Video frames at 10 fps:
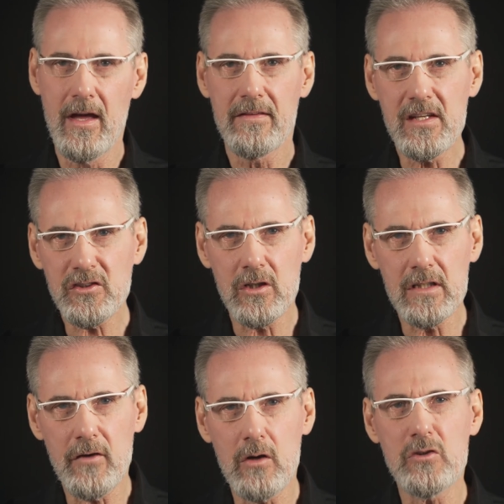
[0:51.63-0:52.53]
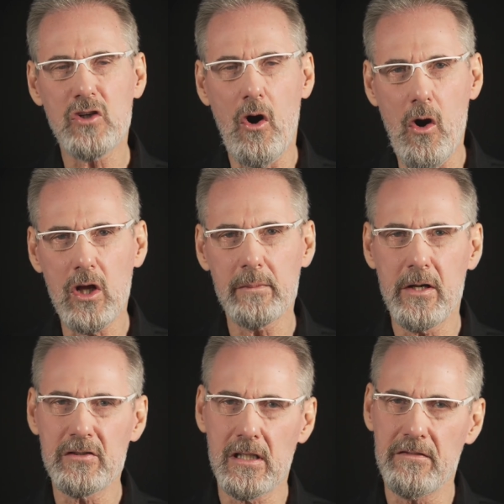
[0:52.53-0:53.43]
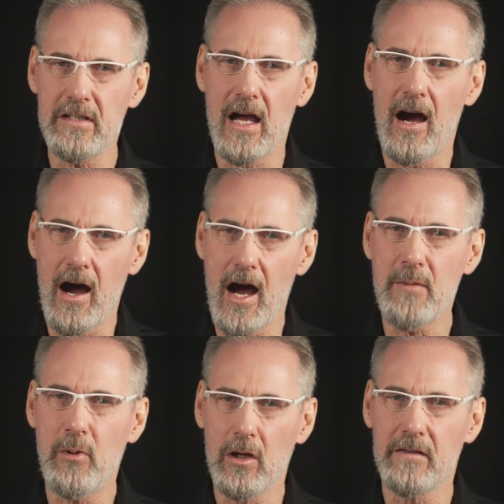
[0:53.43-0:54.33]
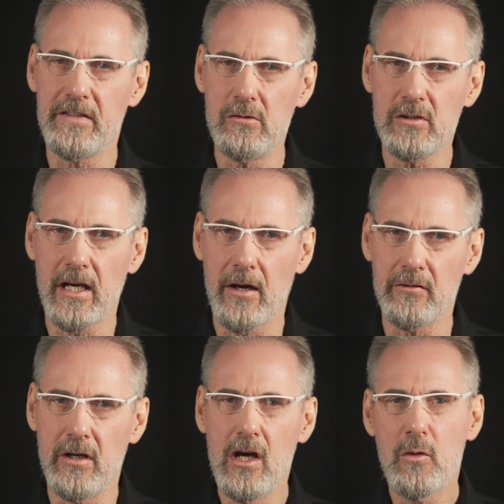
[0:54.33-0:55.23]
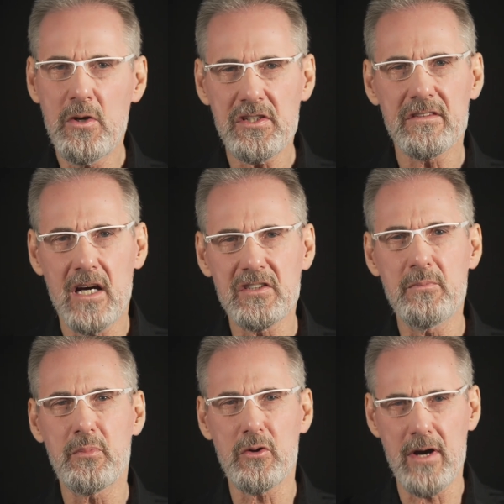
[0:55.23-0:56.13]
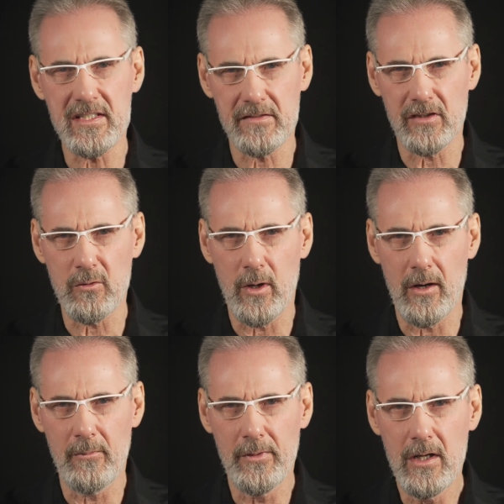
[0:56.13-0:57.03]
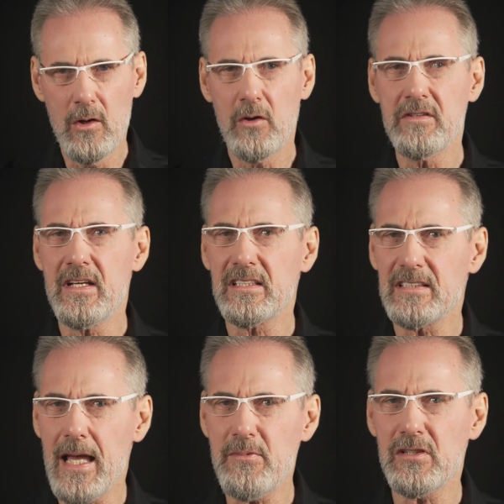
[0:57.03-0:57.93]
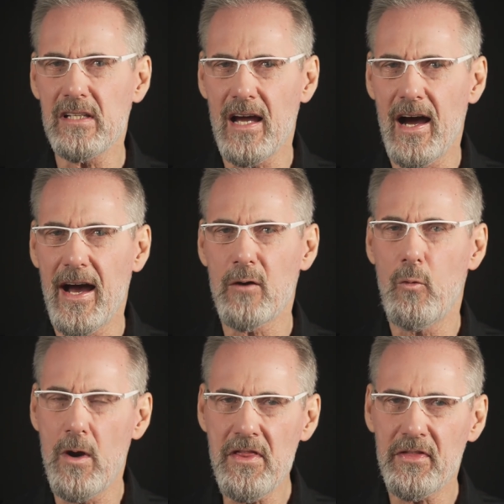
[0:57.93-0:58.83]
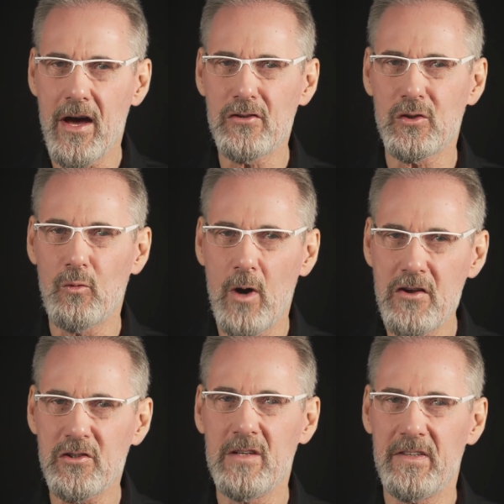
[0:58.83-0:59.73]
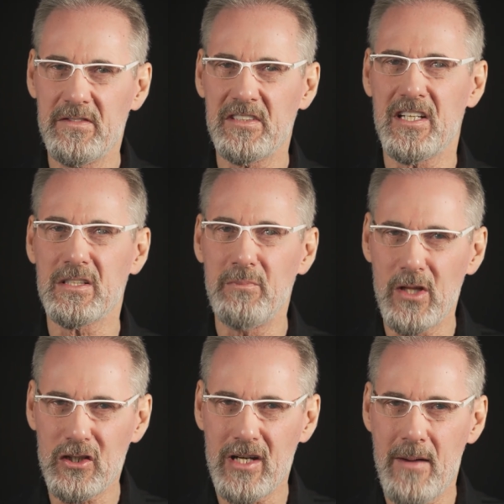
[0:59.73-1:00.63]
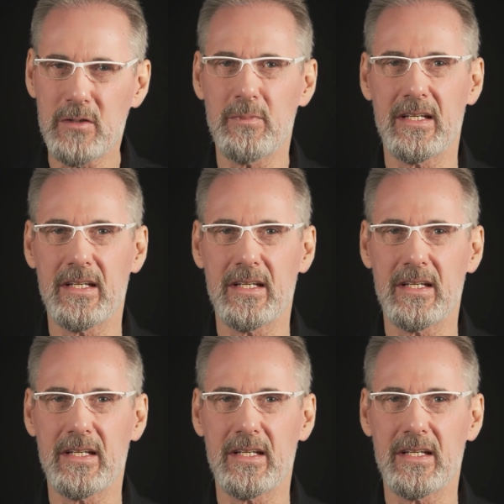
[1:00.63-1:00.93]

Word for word: This olive oil is all about delivering a high polyphenol count, which it does impressively well, with an exceptionally high 1,156 milligrams per